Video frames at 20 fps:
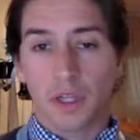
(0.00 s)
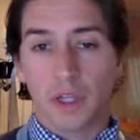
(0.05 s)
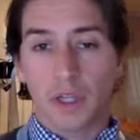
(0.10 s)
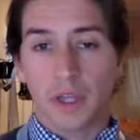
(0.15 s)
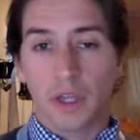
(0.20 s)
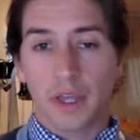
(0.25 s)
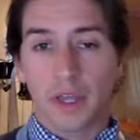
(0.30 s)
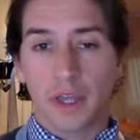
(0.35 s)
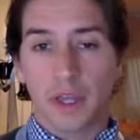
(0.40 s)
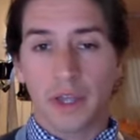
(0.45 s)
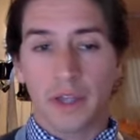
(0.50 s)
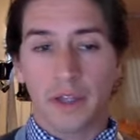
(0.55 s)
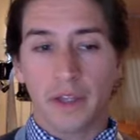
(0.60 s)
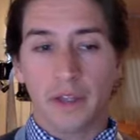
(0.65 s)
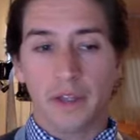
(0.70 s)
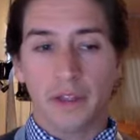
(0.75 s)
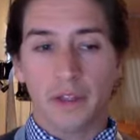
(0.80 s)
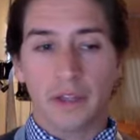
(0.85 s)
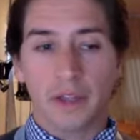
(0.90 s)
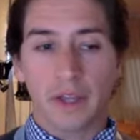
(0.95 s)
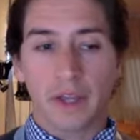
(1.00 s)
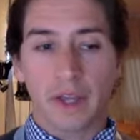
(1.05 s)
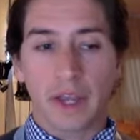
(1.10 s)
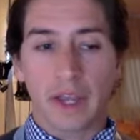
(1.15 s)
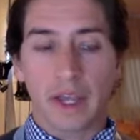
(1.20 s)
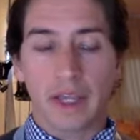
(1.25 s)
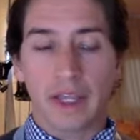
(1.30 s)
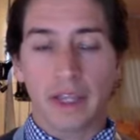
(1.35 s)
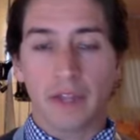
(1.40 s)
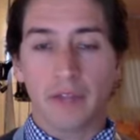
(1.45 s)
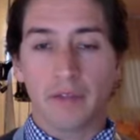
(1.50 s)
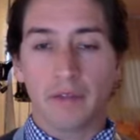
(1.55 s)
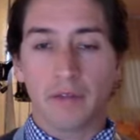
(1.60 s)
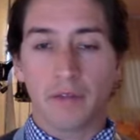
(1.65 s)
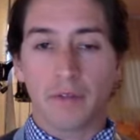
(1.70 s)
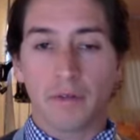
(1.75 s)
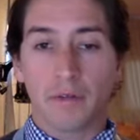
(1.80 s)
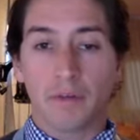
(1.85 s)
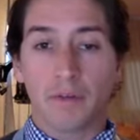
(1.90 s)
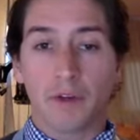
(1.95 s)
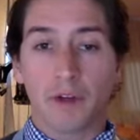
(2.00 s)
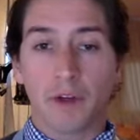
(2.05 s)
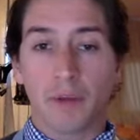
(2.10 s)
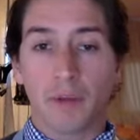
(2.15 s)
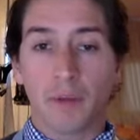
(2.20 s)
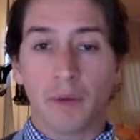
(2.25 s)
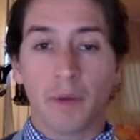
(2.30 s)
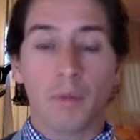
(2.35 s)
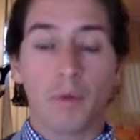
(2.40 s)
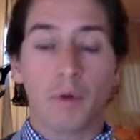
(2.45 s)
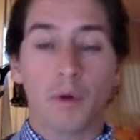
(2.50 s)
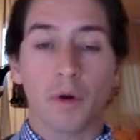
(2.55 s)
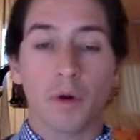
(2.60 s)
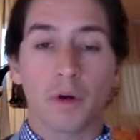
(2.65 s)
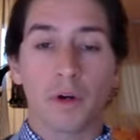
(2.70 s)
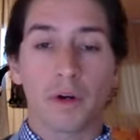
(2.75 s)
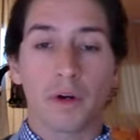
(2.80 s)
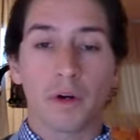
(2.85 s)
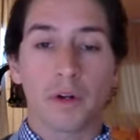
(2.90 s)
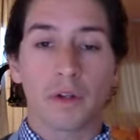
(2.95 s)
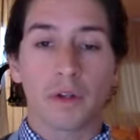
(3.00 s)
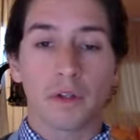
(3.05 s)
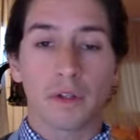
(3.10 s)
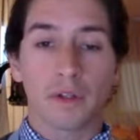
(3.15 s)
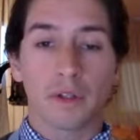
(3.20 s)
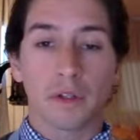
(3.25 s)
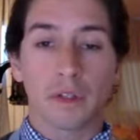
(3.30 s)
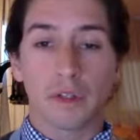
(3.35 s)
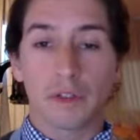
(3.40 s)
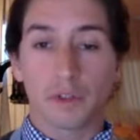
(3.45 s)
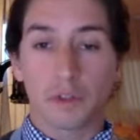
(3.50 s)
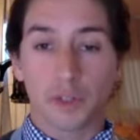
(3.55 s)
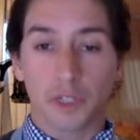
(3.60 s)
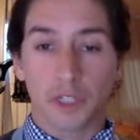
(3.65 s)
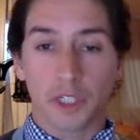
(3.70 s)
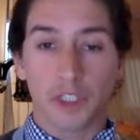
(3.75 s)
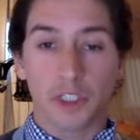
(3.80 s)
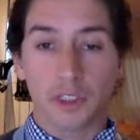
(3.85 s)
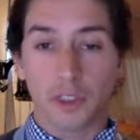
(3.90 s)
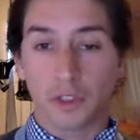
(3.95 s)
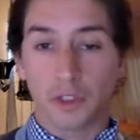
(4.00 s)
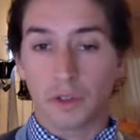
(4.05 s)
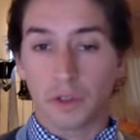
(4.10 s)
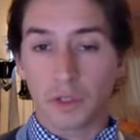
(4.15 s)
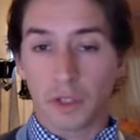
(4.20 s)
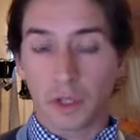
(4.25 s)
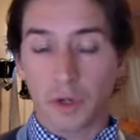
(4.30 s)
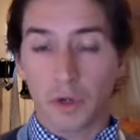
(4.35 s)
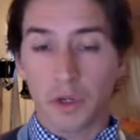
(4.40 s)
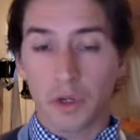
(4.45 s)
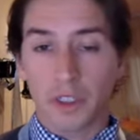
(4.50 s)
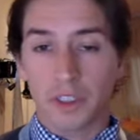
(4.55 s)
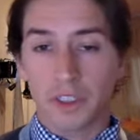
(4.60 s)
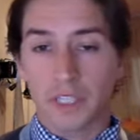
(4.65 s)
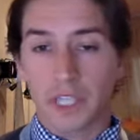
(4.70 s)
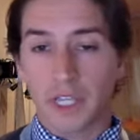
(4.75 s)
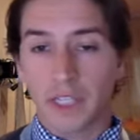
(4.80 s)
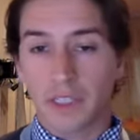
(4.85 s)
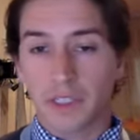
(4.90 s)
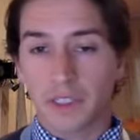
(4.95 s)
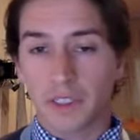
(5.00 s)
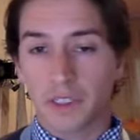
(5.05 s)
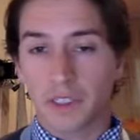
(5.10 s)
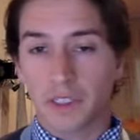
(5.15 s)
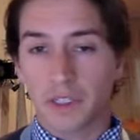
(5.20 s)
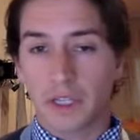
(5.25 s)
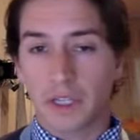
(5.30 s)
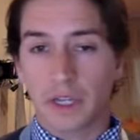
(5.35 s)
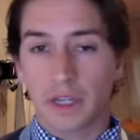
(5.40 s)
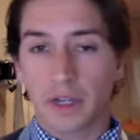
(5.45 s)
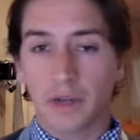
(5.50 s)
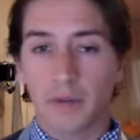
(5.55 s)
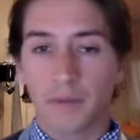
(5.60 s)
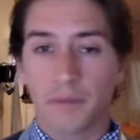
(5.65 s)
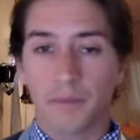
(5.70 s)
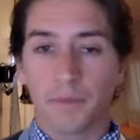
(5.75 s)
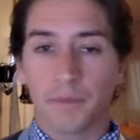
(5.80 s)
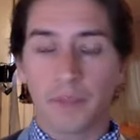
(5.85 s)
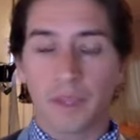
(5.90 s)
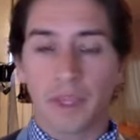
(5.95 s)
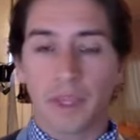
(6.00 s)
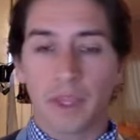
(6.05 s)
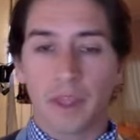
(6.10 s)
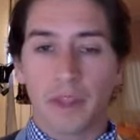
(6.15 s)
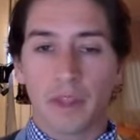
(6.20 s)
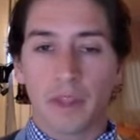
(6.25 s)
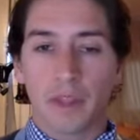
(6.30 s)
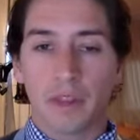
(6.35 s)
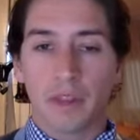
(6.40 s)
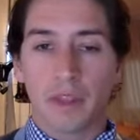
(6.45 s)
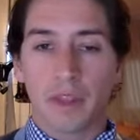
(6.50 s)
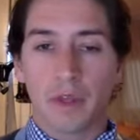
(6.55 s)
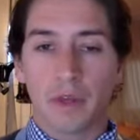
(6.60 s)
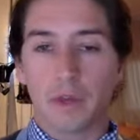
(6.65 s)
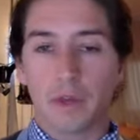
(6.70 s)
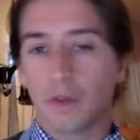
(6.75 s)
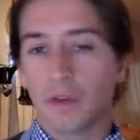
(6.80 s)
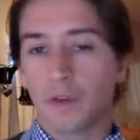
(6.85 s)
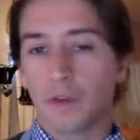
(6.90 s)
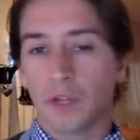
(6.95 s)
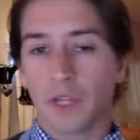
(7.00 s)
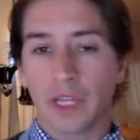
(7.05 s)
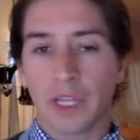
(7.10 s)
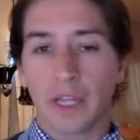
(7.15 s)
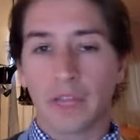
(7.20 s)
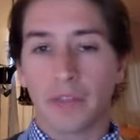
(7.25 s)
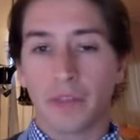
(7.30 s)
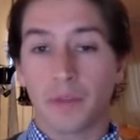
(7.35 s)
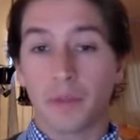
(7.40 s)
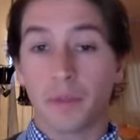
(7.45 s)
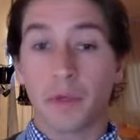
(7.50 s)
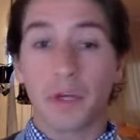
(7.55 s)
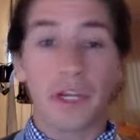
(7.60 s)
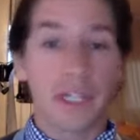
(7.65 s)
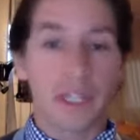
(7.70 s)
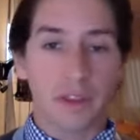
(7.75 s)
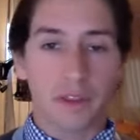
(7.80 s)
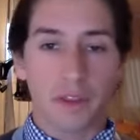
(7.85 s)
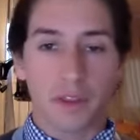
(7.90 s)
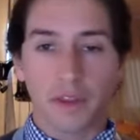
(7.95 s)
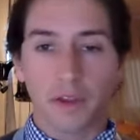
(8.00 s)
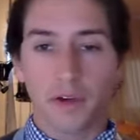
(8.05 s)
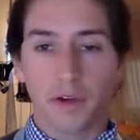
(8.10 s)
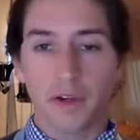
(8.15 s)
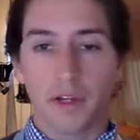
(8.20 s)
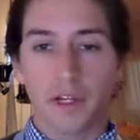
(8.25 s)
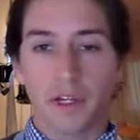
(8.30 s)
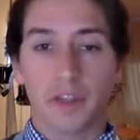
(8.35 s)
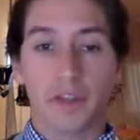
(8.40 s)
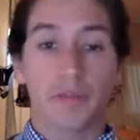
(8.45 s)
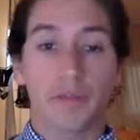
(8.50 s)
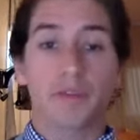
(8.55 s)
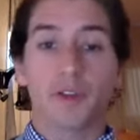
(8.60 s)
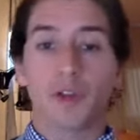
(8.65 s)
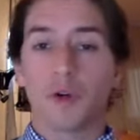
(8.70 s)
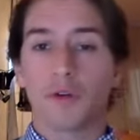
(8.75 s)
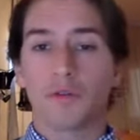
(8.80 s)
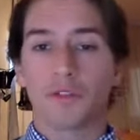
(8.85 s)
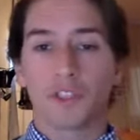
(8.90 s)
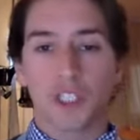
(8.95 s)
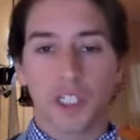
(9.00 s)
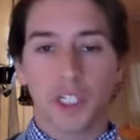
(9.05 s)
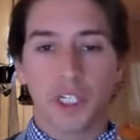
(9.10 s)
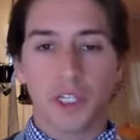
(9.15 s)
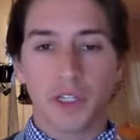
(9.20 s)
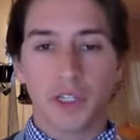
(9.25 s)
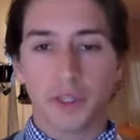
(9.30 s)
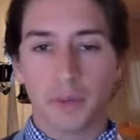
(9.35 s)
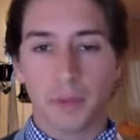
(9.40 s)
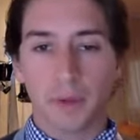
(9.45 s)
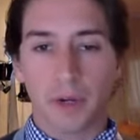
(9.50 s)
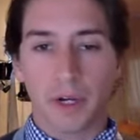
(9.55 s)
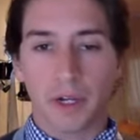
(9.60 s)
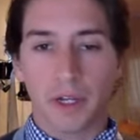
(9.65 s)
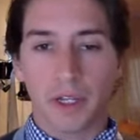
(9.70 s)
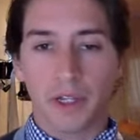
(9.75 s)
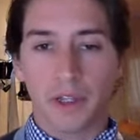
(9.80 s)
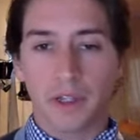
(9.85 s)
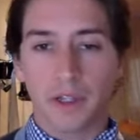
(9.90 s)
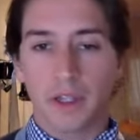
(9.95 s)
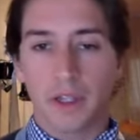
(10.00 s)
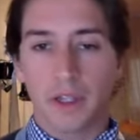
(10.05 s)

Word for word: and I, from a more traditional yoga sense, um, in looking at the meridian theory and the flow of chi in the body,